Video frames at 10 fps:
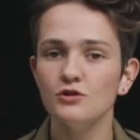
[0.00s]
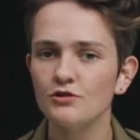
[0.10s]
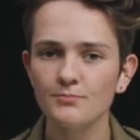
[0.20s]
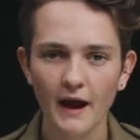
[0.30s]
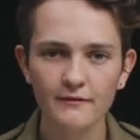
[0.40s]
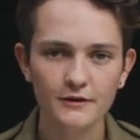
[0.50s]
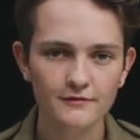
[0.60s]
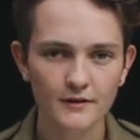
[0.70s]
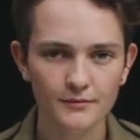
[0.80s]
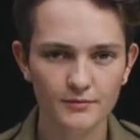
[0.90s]
You can buy
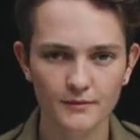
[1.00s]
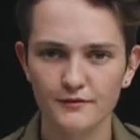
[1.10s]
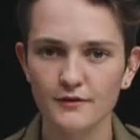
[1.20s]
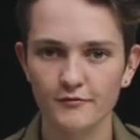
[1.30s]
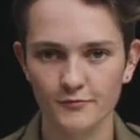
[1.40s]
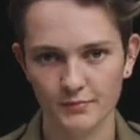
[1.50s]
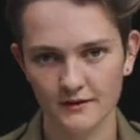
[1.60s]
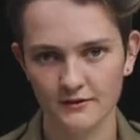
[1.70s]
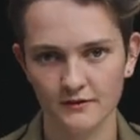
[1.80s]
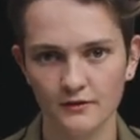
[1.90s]
refurbs from a few different
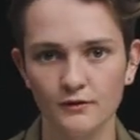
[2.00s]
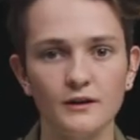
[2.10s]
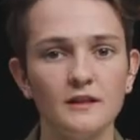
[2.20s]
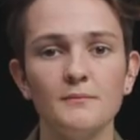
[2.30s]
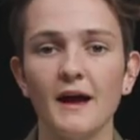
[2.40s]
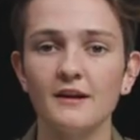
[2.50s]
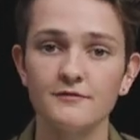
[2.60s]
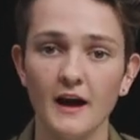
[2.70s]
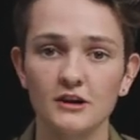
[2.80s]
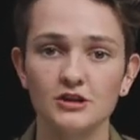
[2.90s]
places, including the
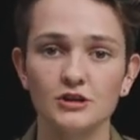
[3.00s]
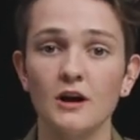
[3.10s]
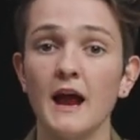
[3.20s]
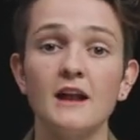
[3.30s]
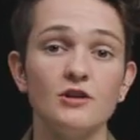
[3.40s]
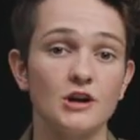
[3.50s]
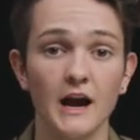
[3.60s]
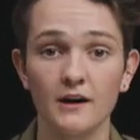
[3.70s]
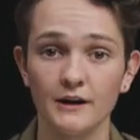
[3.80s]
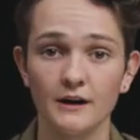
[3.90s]
manufacturer and your
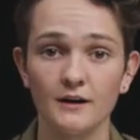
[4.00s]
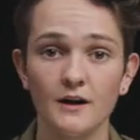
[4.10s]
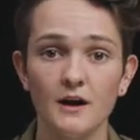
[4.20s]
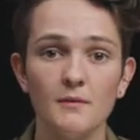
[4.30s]
carrier,